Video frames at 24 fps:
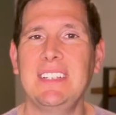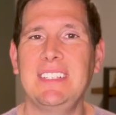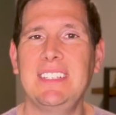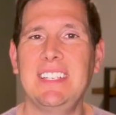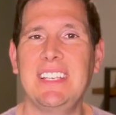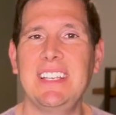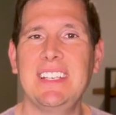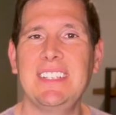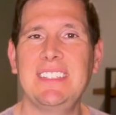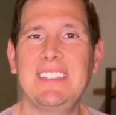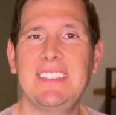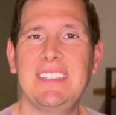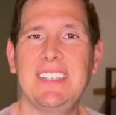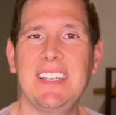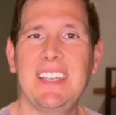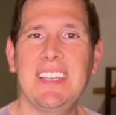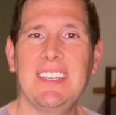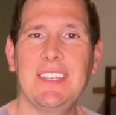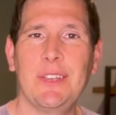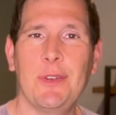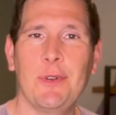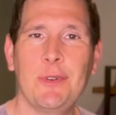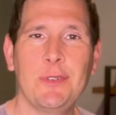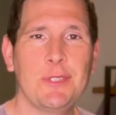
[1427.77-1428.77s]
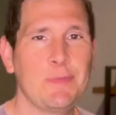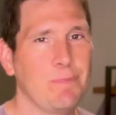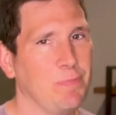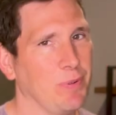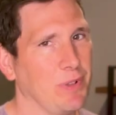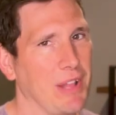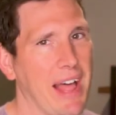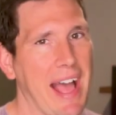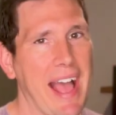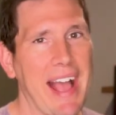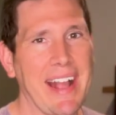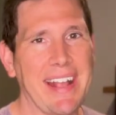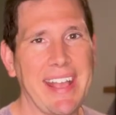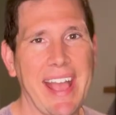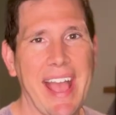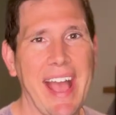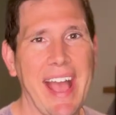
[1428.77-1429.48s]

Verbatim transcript: DCU's Black